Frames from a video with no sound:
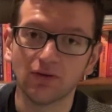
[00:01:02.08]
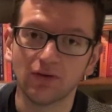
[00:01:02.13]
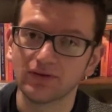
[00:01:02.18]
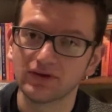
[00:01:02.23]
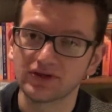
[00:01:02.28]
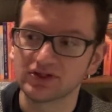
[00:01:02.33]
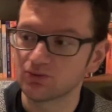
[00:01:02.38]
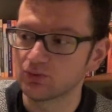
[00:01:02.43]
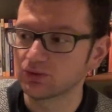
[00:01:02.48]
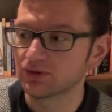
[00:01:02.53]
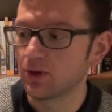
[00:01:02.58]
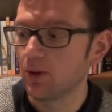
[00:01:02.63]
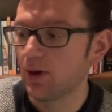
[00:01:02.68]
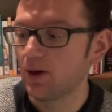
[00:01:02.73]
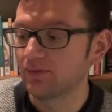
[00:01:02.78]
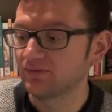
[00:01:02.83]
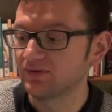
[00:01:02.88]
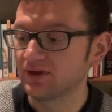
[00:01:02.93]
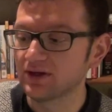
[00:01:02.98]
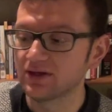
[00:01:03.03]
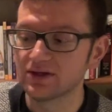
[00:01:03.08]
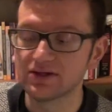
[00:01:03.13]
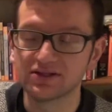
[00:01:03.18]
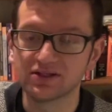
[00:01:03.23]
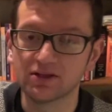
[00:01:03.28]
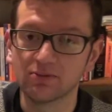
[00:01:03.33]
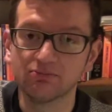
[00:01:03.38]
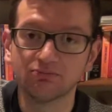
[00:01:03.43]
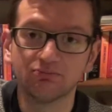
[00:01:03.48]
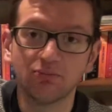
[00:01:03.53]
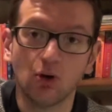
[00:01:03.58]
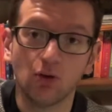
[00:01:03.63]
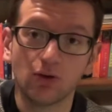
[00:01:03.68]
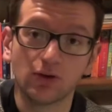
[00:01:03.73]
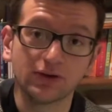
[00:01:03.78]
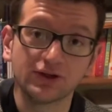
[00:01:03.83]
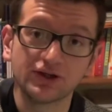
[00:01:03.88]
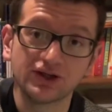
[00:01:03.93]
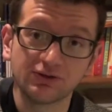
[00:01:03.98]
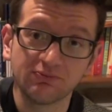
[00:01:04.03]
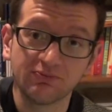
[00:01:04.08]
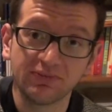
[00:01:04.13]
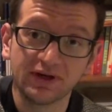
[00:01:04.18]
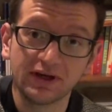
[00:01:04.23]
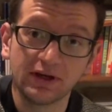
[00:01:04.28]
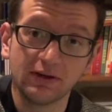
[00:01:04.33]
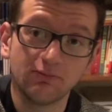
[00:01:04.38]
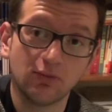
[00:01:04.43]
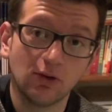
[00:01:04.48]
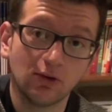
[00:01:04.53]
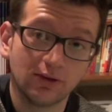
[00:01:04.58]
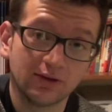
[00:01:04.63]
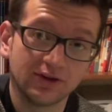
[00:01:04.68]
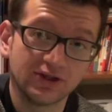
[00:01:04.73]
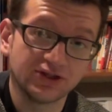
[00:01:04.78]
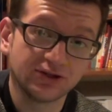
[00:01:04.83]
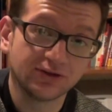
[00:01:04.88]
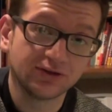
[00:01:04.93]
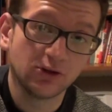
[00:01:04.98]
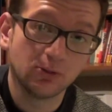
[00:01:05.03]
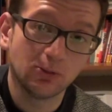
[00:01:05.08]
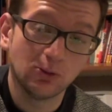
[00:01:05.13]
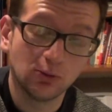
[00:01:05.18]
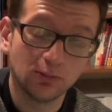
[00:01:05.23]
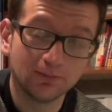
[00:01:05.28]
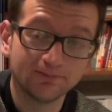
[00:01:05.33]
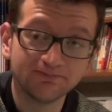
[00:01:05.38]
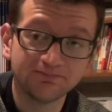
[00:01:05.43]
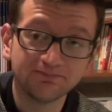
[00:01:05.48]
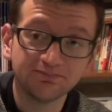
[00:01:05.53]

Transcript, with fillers: this would go out of date. It's a bottle conditioned beer, bottle conditioned double.